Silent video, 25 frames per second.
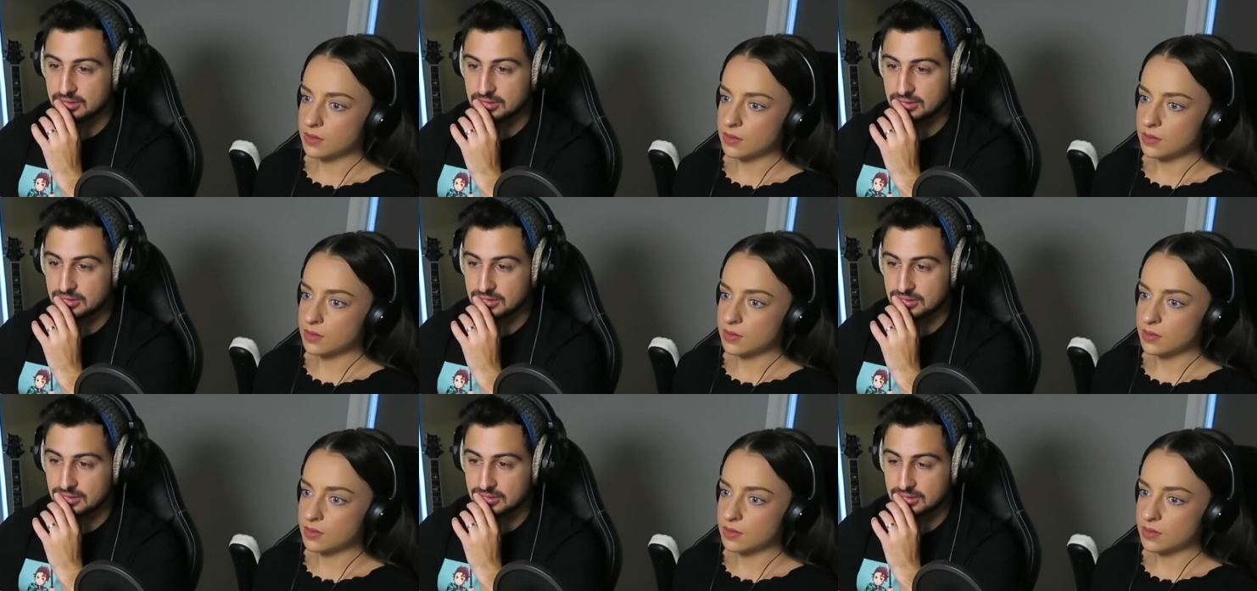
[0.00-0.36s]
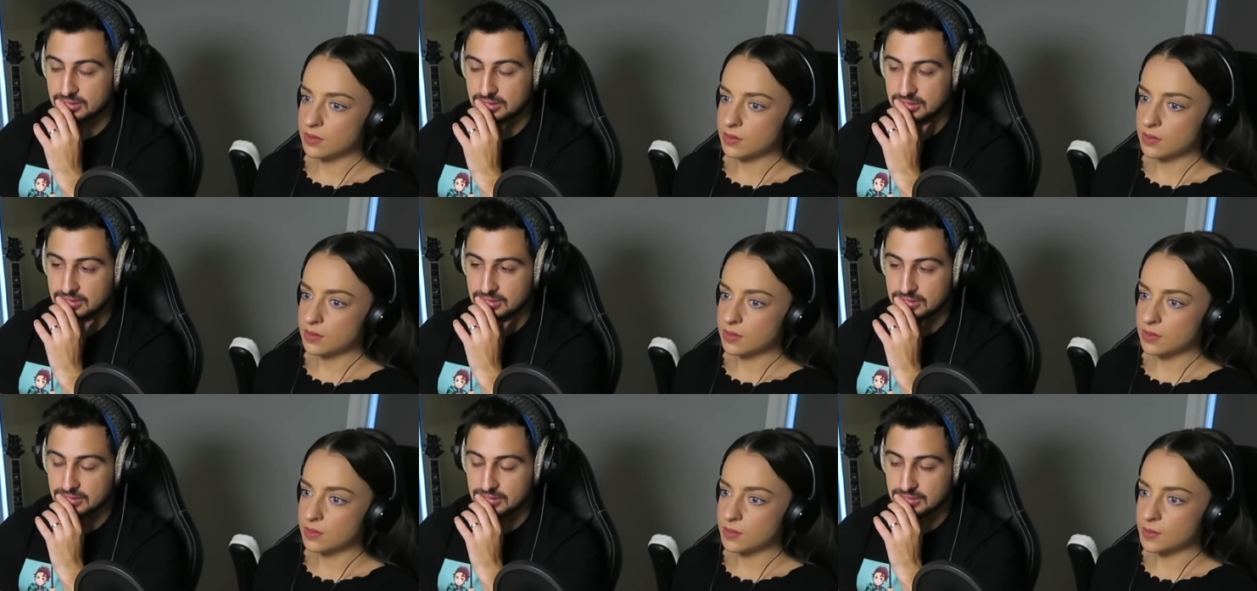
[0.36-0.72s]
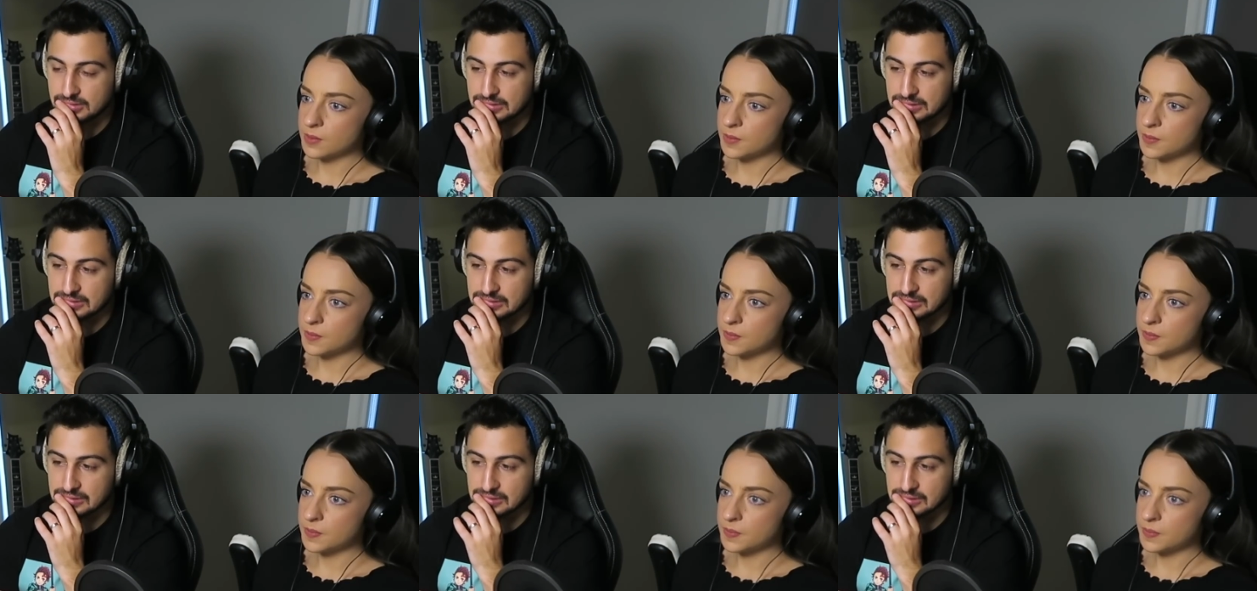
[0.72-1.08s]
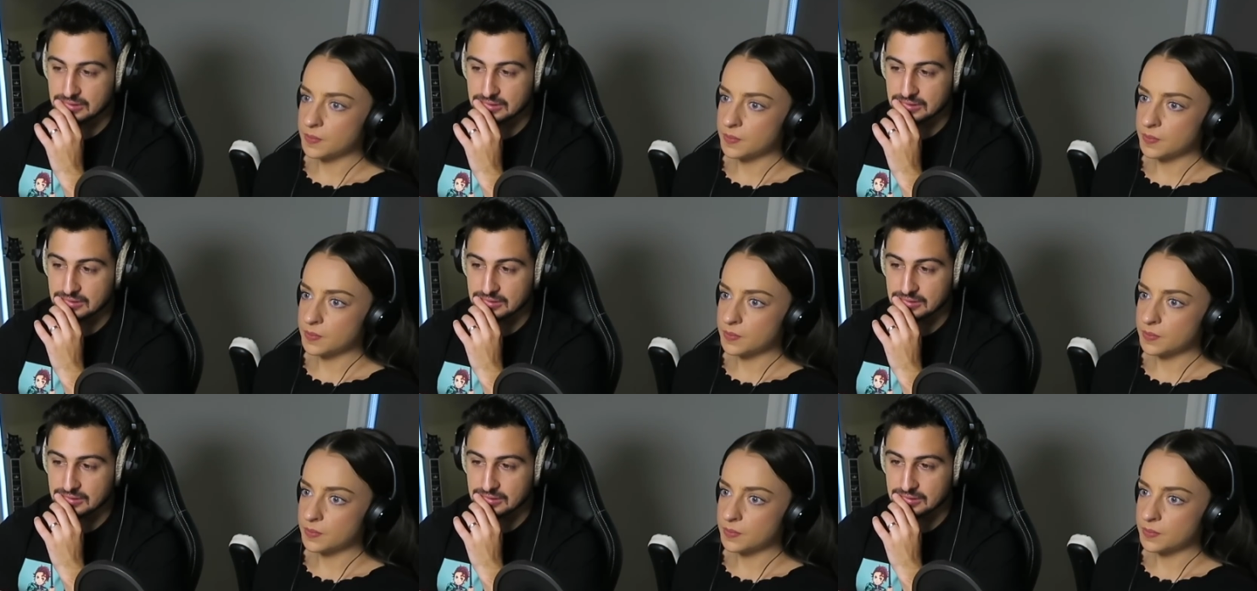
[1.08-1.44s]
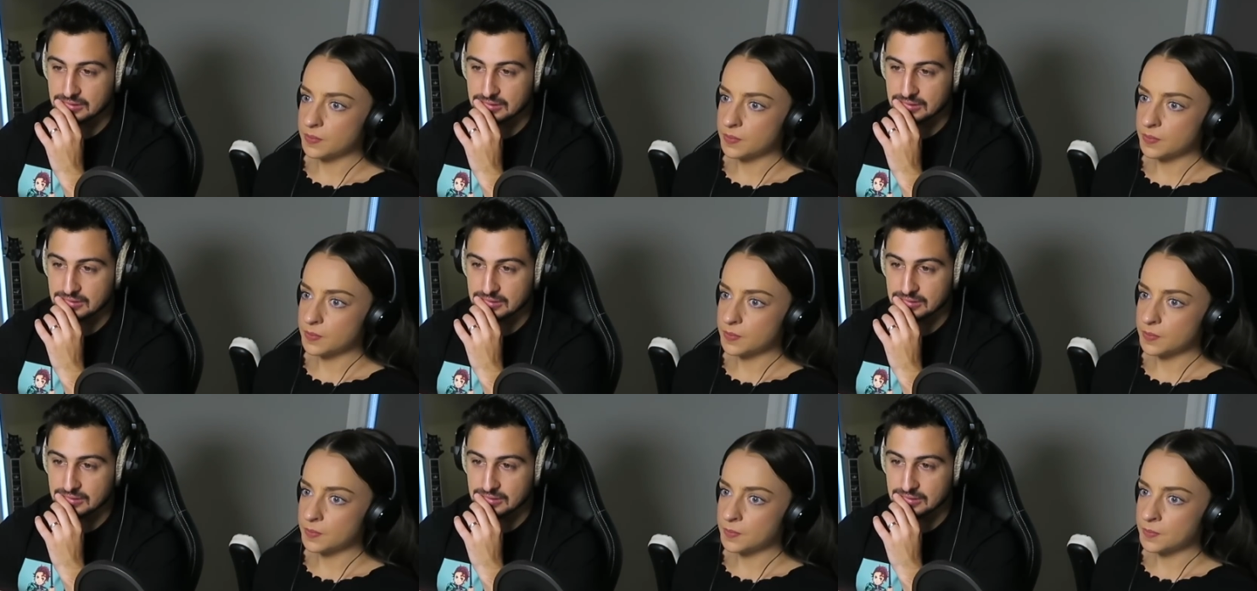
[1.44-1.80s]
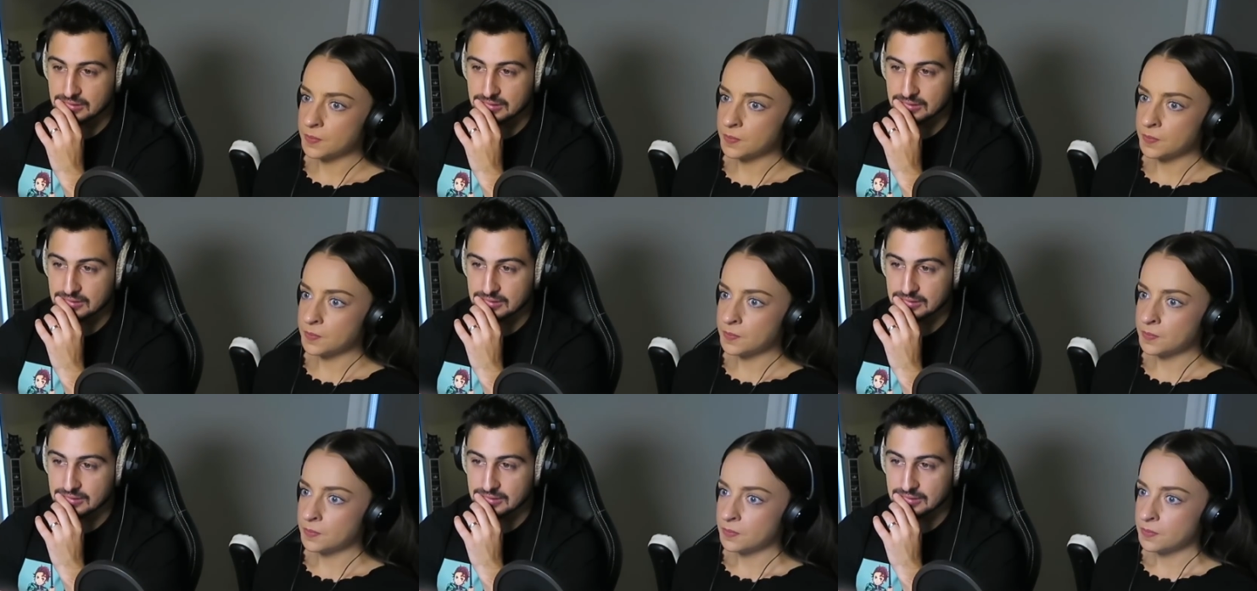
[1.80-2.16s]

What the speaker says: [no speech]